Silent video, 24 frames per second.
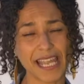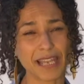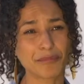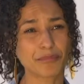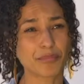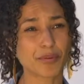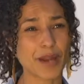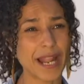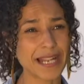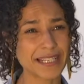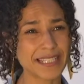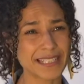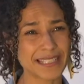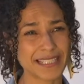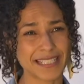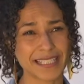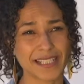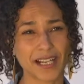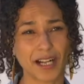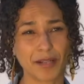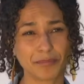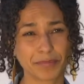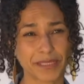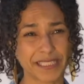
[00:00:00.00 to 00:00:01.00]
and pregnancy
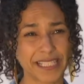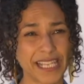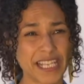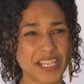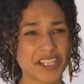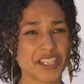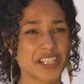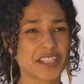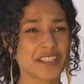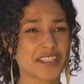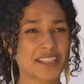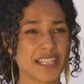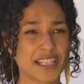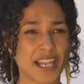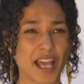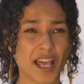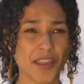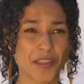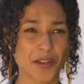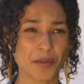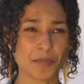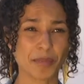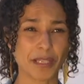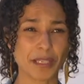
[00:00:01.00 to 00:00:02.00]
complications than
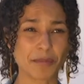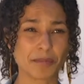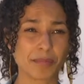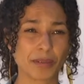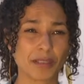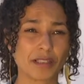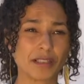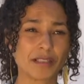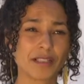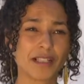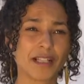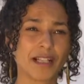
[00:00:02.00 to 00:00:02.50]
other people.